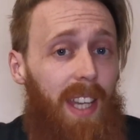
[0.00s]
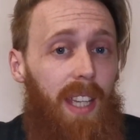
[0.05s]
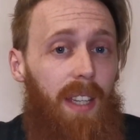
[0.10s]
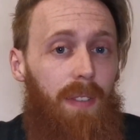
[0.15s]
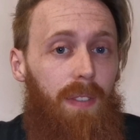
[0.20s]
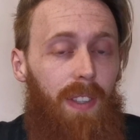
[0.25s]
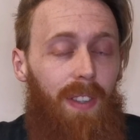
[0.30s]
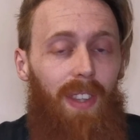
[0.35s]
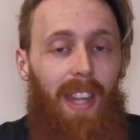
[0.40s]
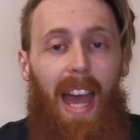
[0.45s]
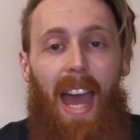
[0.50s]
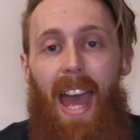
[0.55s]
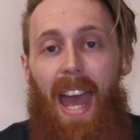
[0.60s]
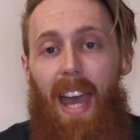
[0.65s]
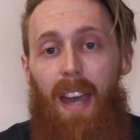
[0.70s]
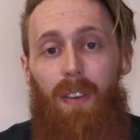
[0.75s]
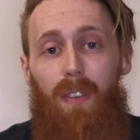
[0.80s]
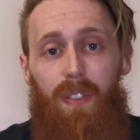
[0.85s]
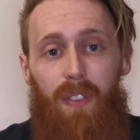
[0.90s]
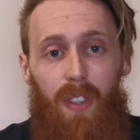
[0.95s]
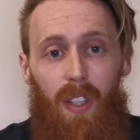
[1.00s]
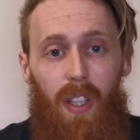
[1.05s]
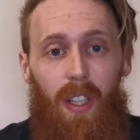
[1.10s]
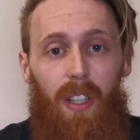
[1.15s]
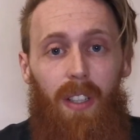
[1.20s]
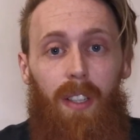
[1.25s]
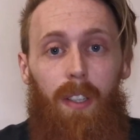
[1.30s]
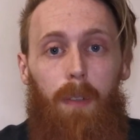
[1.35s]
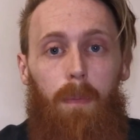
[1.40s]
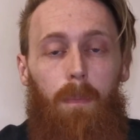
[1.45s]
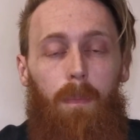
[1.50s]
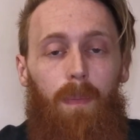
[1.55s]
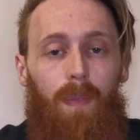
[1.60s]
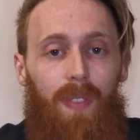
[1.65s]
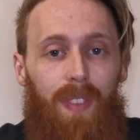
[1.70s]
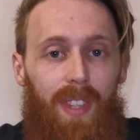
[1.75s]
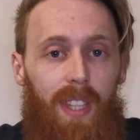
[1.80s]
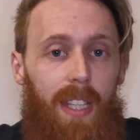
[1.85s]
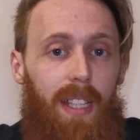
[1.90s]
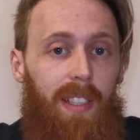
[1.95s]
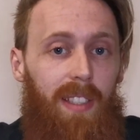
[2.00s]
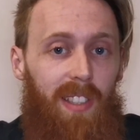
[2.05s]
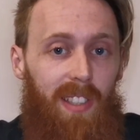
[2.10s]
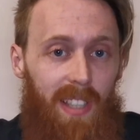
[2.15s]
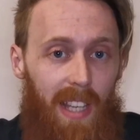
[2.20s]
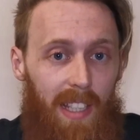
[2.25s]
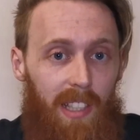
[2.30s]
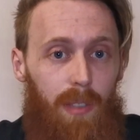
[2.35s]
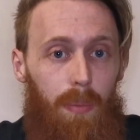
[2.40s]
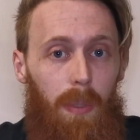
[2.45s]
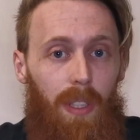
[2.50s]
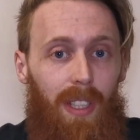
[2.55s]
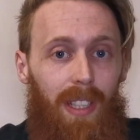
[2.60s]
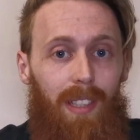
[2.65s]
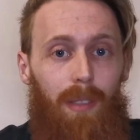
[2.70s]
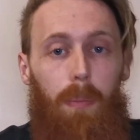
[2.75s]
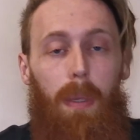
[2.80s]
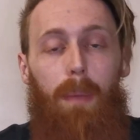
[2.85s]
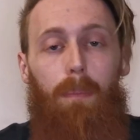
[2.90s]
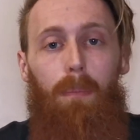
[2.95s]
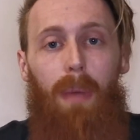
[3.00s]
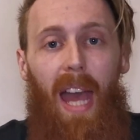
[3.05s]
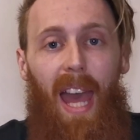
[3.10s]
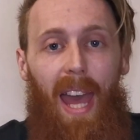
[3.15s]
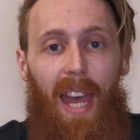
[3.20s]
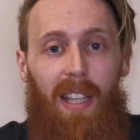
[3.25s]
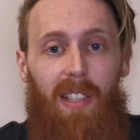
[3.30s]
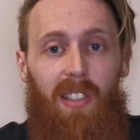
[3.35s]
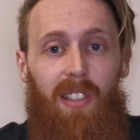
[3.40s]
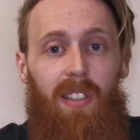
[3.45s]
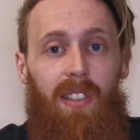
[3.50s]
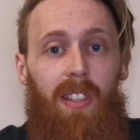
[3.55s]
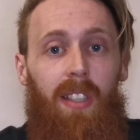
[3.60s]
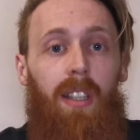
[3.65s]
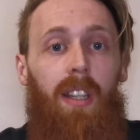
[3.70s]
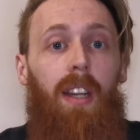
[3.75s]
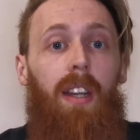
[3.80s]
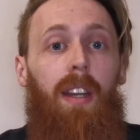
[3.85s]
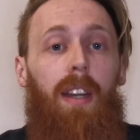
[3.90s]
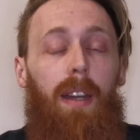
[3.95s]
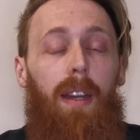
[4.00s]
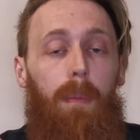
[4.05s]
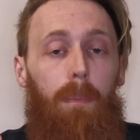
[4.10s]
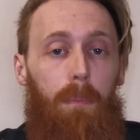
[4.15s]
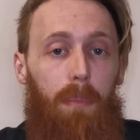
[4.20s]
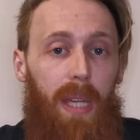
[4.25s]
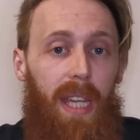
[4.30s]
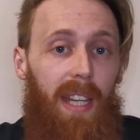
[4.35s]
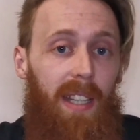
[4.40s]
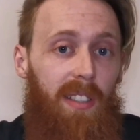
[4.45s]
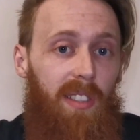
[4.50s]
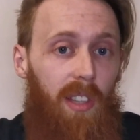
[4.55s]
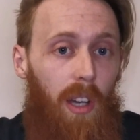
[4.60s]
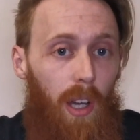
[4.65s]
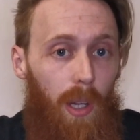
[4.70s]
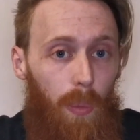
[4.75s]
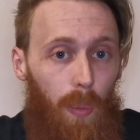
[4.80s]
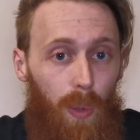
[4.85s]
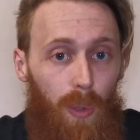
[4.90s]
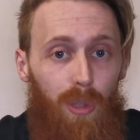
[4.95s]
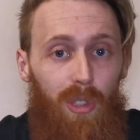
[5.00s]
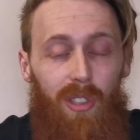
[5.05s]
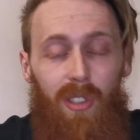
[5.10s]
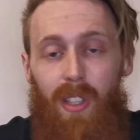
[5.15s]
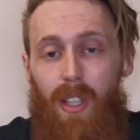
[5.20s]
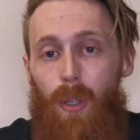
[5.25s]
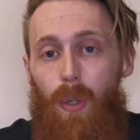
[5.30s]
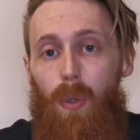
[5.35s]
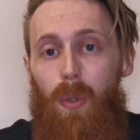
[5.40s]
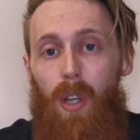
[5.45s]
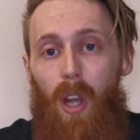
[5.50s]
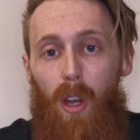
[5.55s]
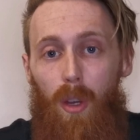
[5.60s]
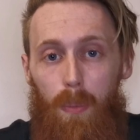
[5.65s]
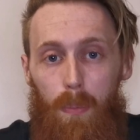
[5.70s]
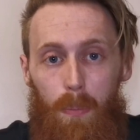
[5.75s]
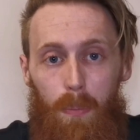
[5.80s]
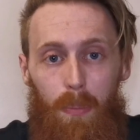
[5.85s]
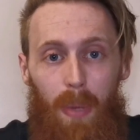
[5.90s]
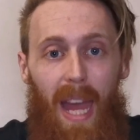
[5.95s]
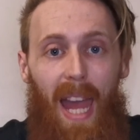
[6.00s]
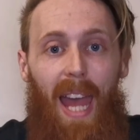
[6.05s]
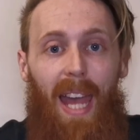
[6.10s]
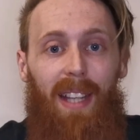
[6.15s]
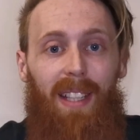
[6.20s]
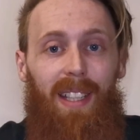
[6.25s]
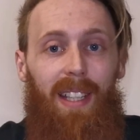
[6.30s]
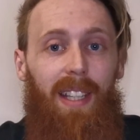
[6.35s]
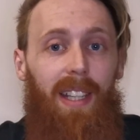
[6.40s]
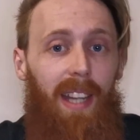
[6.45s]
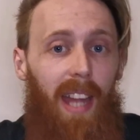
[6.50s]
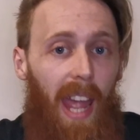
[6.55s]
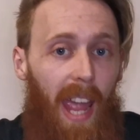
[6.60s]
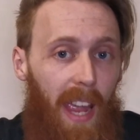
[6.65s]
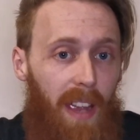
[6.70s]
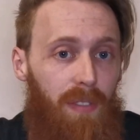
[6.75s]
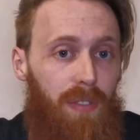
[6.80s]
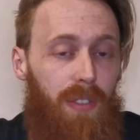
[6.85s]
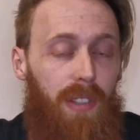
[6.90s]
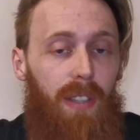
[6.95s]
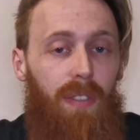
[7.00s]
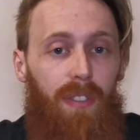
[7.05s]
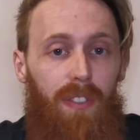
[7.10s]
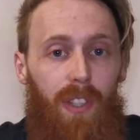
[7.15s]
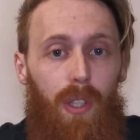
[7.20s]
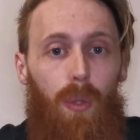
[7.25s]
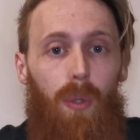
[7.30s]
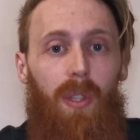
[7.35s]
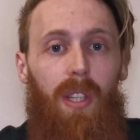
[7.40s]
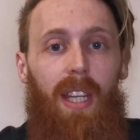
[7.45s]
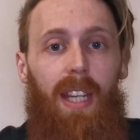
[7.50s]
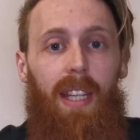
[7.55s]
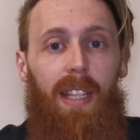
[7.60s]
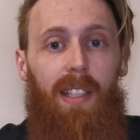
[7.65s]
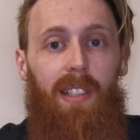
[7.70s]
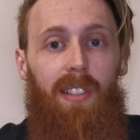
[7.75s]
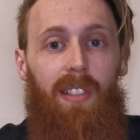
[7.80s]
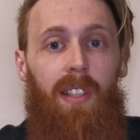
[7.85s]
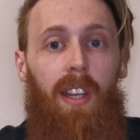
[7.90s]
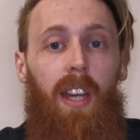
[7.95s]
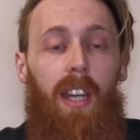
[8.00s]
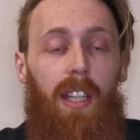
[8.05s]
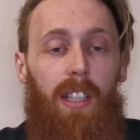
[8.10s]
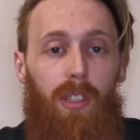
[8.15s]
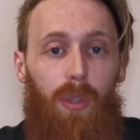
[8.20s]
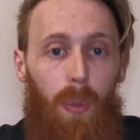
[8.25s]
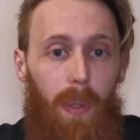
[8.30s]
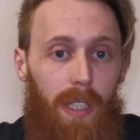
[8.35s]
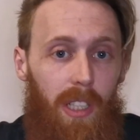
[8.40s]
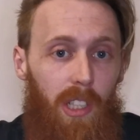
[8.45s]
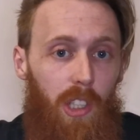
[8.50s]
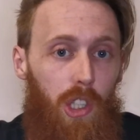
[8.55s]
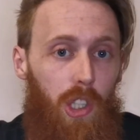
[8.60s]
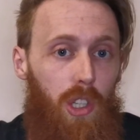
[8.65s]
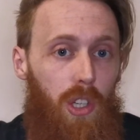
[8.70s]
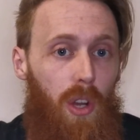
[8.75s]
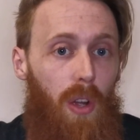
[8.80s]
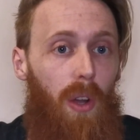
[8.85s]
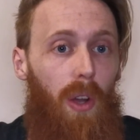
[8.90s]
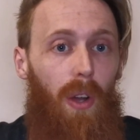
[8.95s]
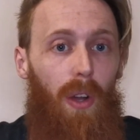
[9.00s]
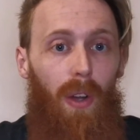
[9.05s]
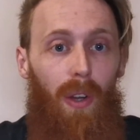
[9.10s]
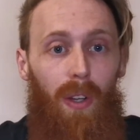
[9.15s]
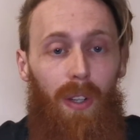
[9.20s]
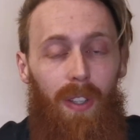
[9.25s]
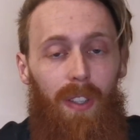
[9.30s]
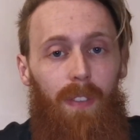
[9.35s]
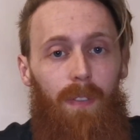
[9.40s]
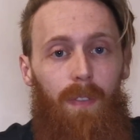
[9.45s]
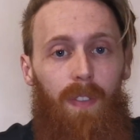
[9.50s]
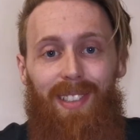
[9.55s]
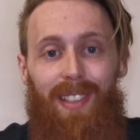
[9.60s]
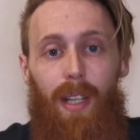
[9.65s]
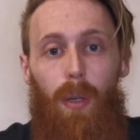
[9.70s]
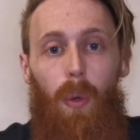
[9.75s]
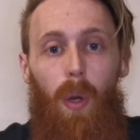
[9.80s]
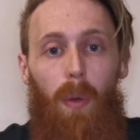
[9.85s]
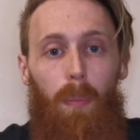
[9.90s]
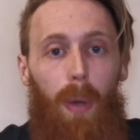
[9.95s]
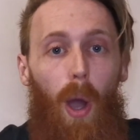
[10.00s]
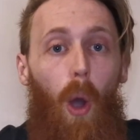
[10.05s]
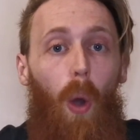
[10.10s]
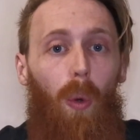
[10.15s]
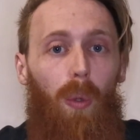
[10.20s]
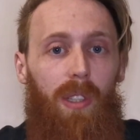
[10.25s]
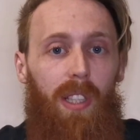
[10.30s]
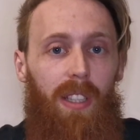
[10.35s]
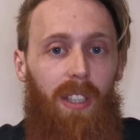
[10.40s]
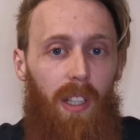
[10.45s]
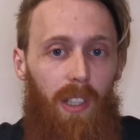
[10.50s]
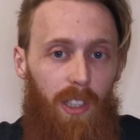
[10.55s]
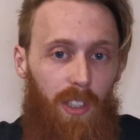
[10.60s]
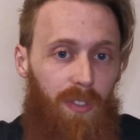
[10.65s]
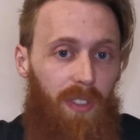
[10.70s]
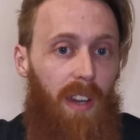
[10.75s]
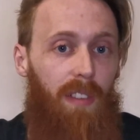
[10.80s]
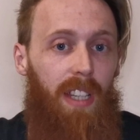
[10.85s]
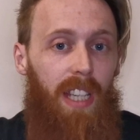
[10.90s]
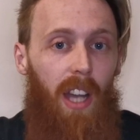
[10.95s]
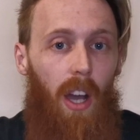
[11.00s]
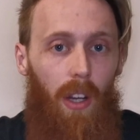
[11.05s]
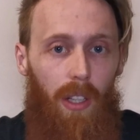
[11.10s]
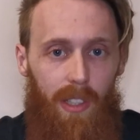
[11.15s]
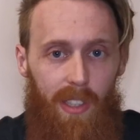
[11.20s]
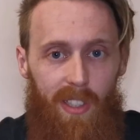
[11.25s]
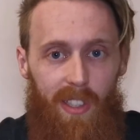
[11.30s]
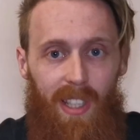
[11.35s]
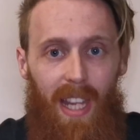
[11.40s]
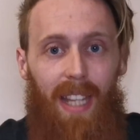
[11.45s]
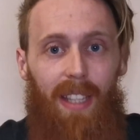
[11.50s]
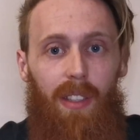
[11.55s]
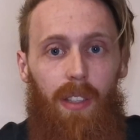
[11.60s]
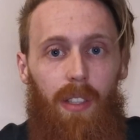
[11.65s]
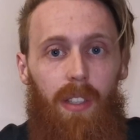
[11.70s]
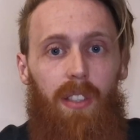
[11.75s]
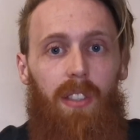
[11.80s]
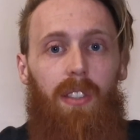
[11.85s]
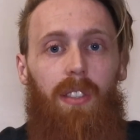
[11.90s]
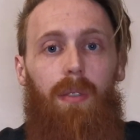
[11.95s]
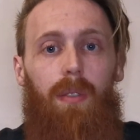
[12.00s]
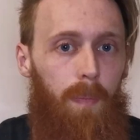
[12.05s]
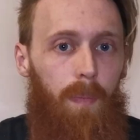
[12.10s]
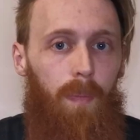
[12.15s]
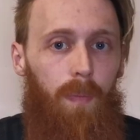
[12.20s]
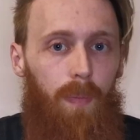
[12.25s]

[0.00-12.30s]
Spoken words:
Even after the assessment has been passed, BSI will still go back every few years to ensure still upholding those very high standards.